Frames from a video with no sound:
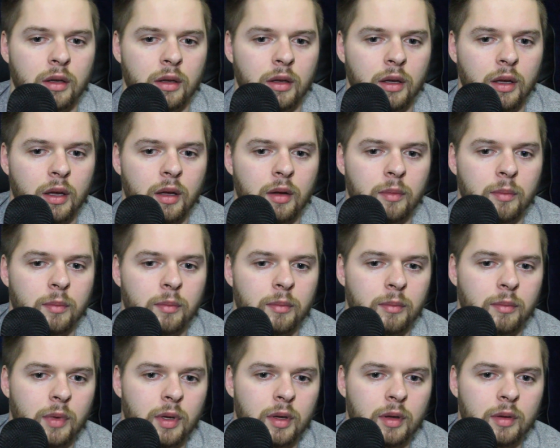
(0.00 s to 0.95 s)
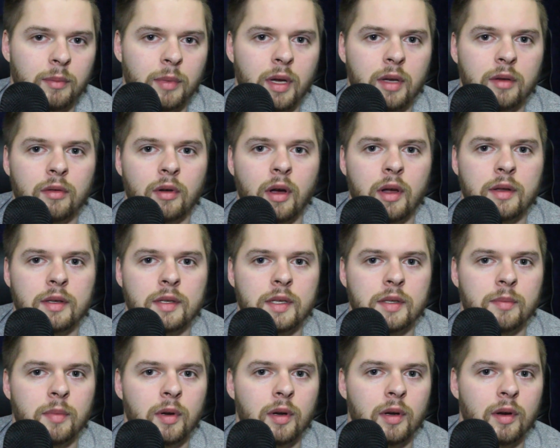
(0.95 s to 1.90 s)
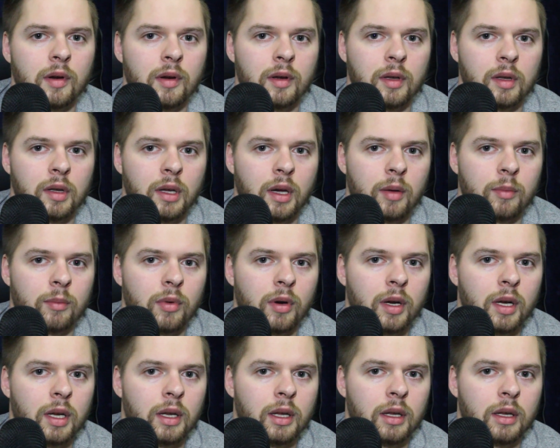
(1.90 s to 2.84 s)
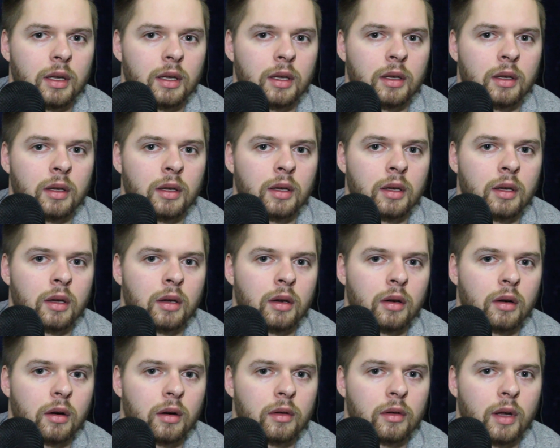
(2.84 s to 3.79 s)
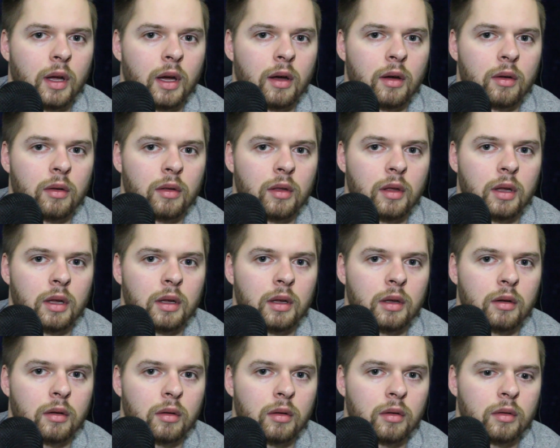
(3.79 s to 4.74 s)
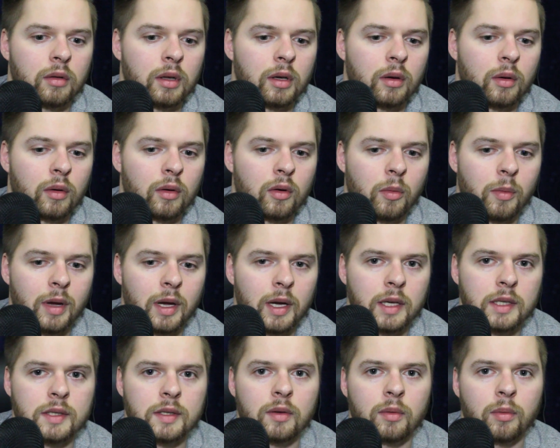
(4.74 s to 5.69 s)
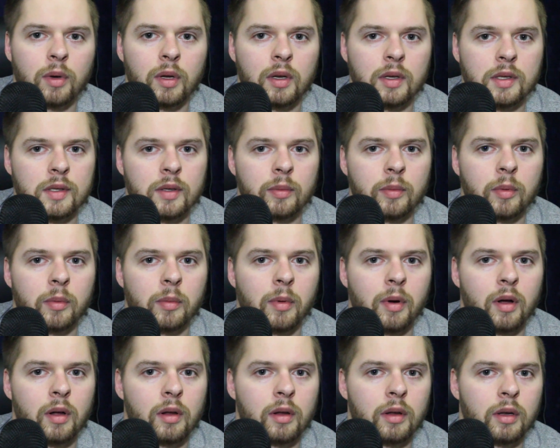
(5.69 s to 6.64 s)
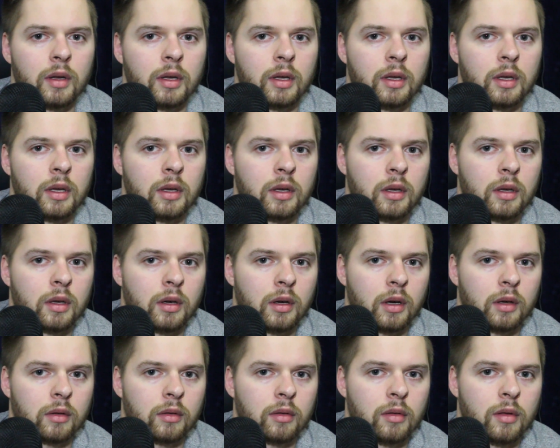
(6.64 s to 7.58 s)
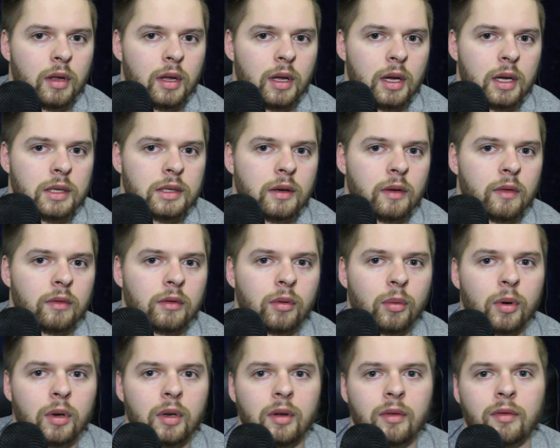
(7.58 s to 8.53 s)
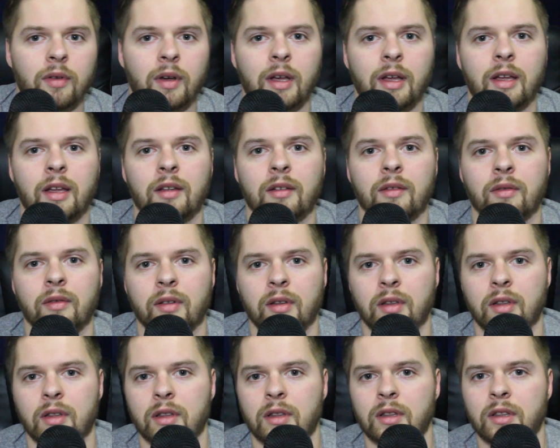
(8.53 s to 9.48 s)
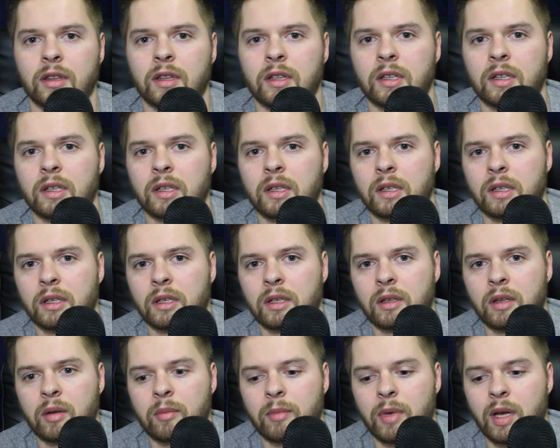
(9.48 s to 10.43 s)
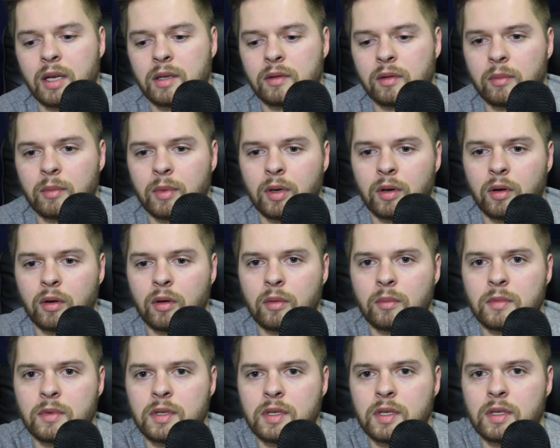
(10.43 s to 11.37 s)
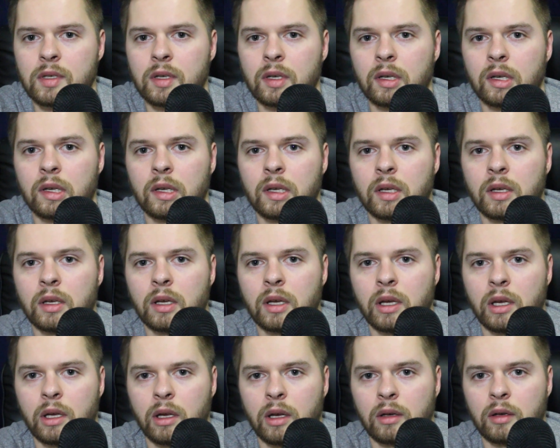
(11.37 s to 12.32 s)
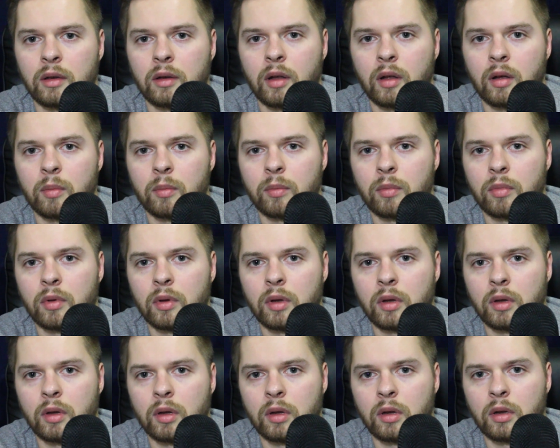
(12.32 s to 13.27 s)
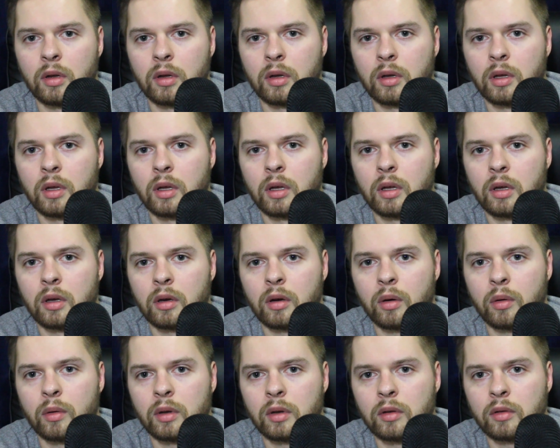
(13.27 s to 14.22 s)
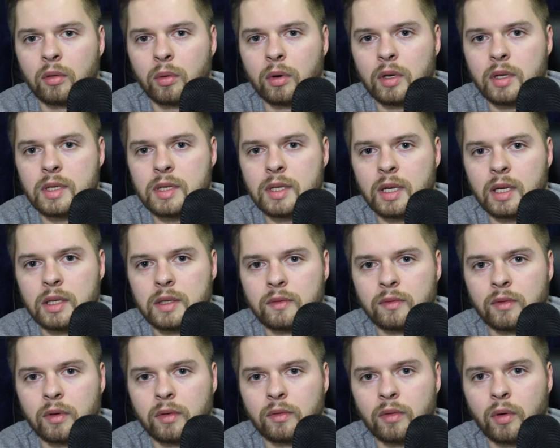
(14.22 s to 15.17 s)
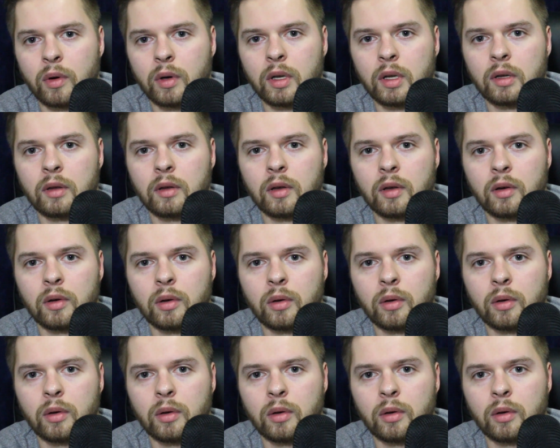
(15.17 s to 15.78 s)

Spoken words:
Him, Ben Roethlisberger, and Tom Brady are now the only quarterbacks to win a Super Bowl under the age of 25. Patrick Mahomes ended up going 26 for 42